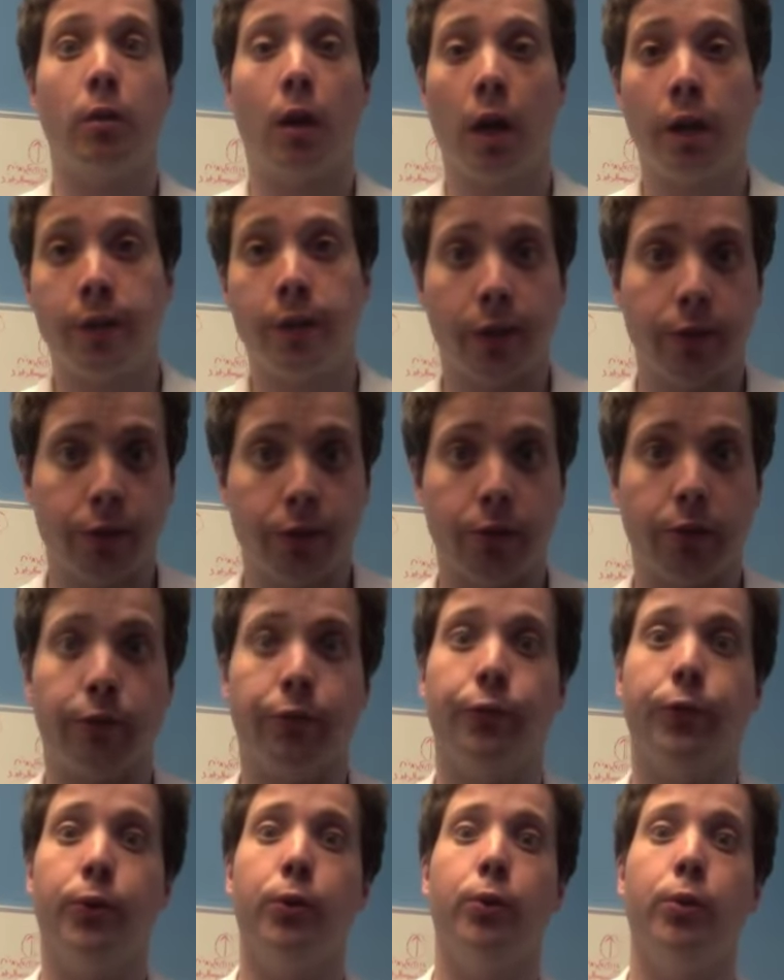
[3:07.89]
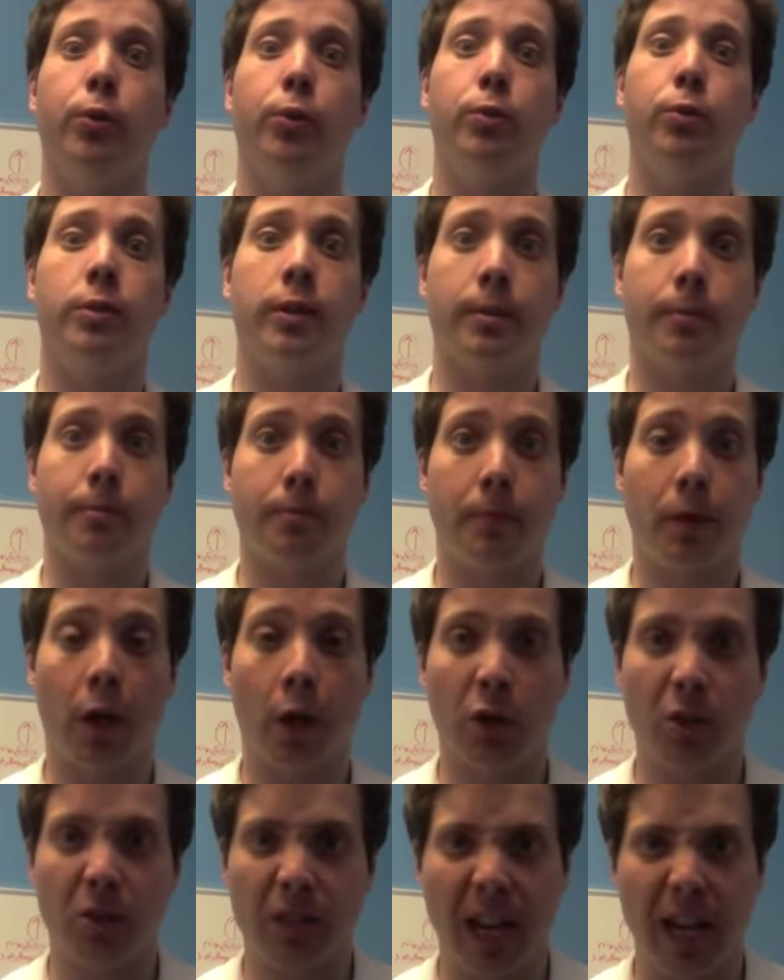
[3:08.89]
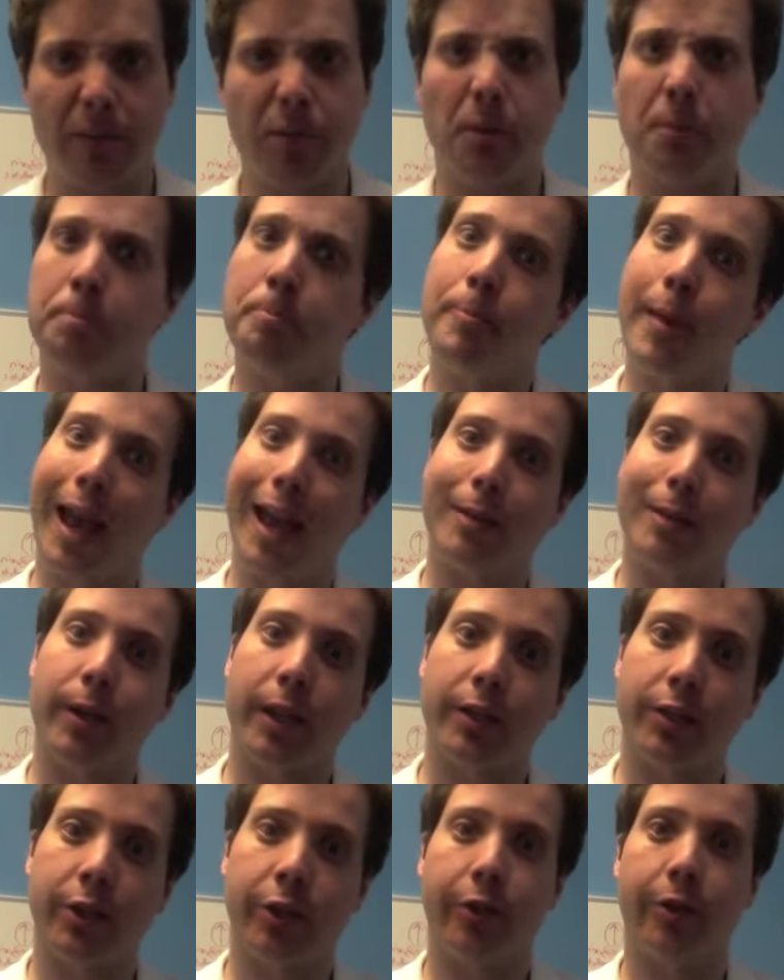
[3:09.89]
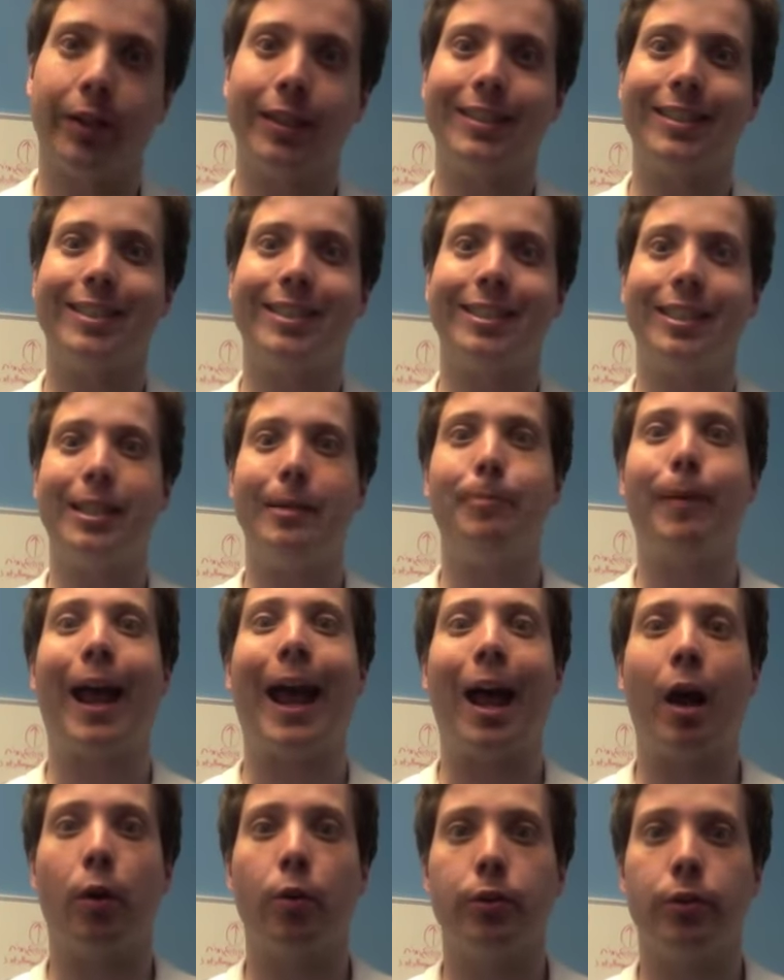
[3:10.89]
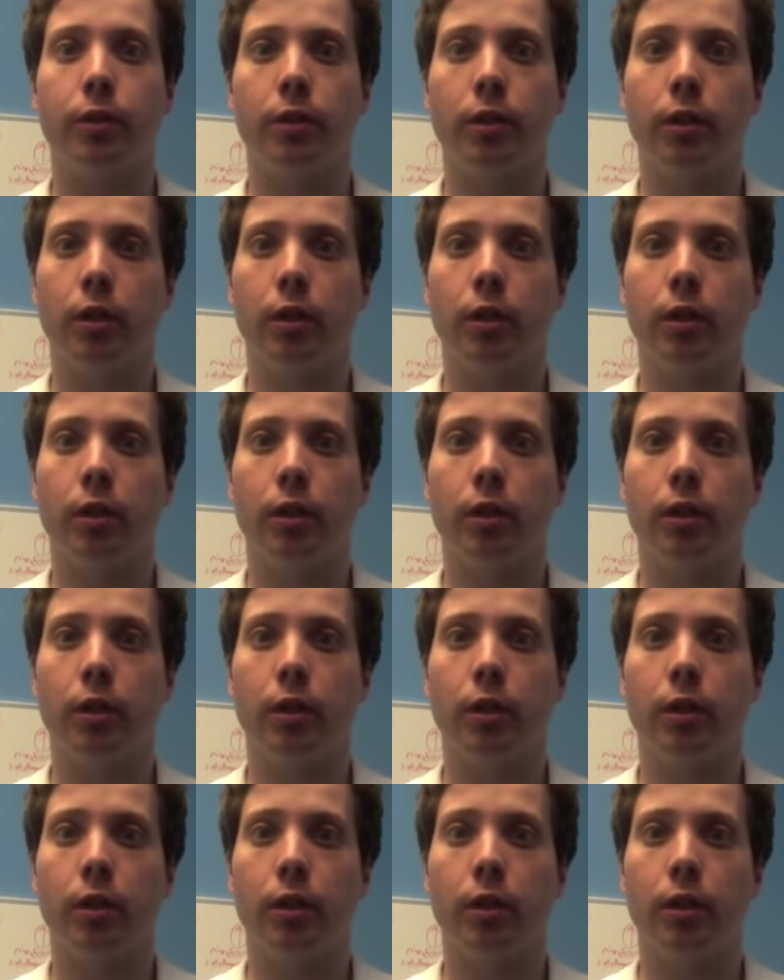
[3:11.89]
undigested foods and other types of bad bacteria seep out